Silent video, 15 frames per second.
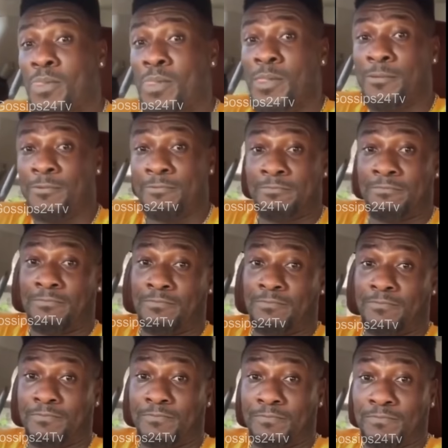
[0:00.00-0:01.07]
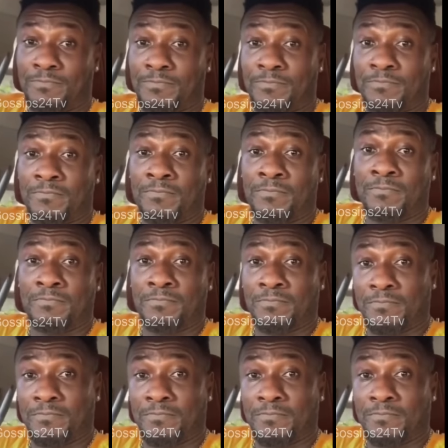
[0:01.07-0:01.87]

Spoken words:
(no one is talking)